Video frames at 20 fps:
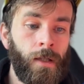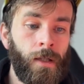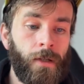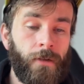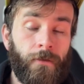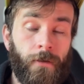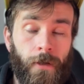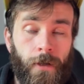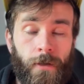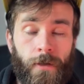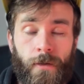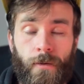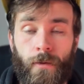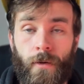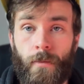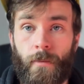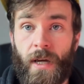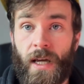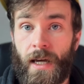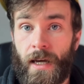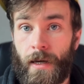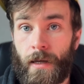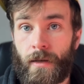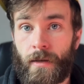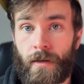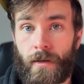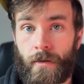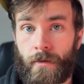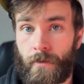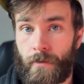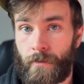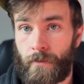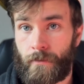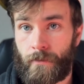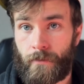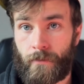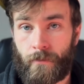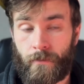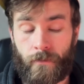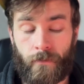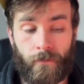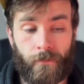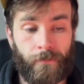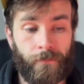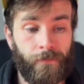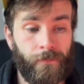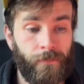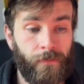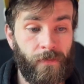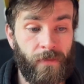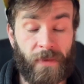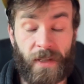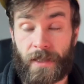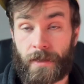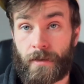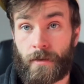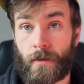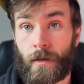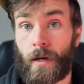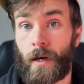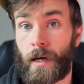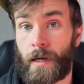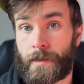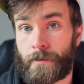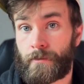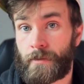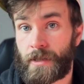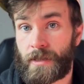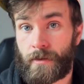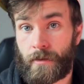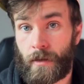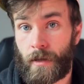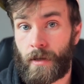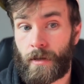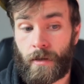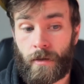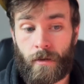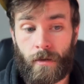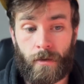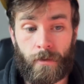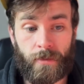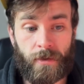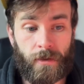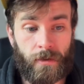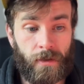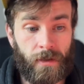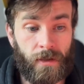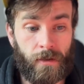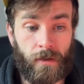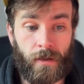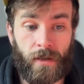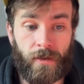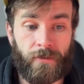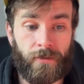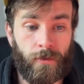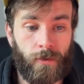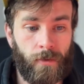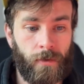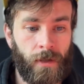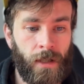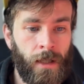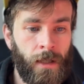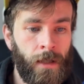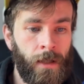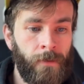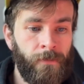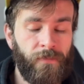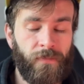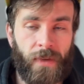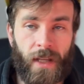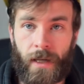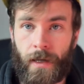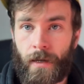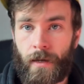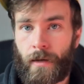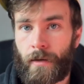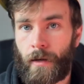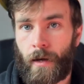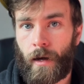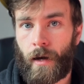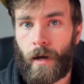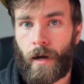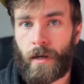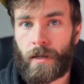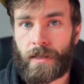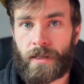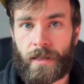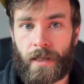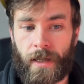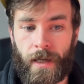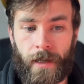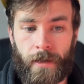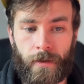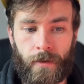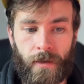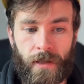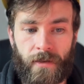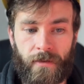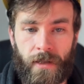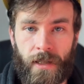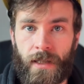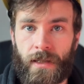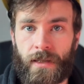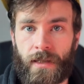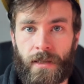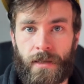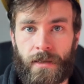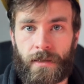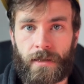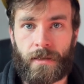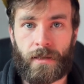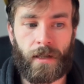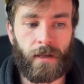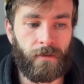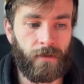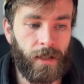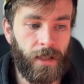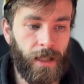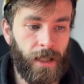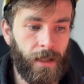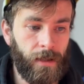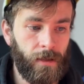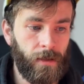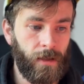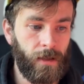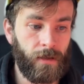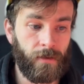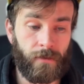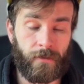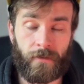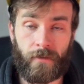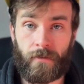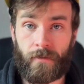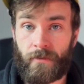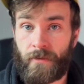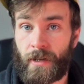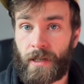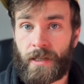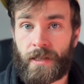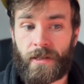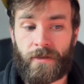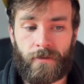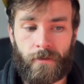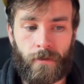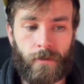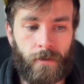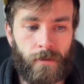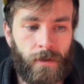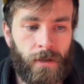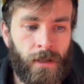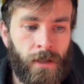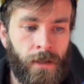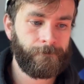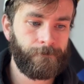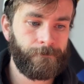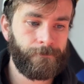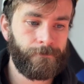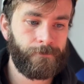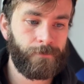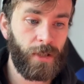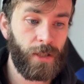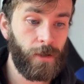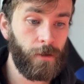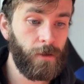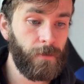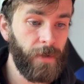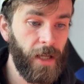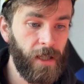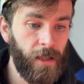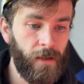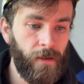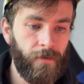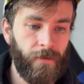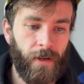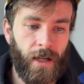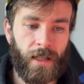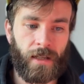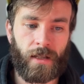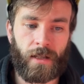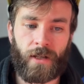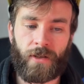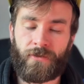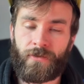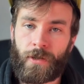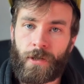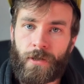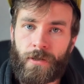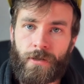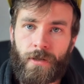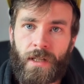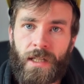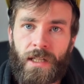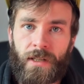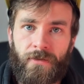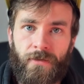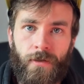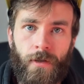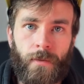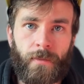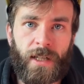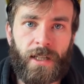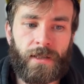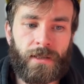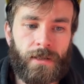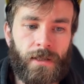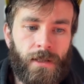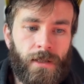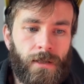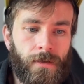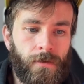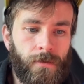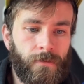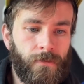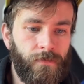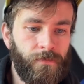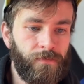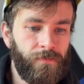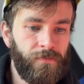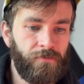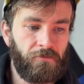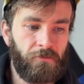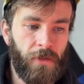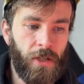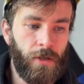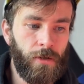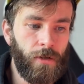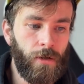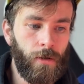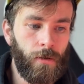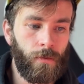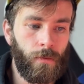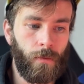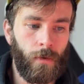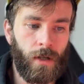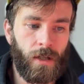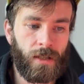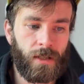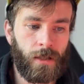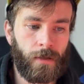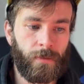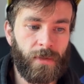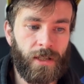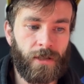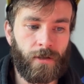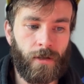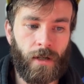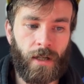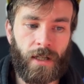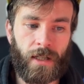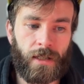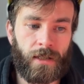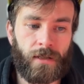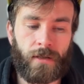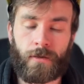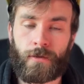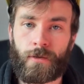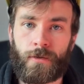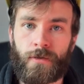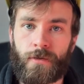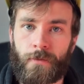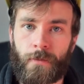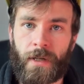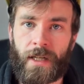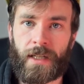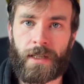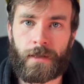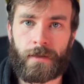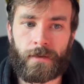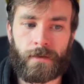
For those doing the math, it's a lot. It's a lot of carbs. It's a lot of food. And honestly, I don't even hit this every day. It's very difficult. But it goes back to the fact that if you're training for a marathon, you don't want to be trying to lose weight.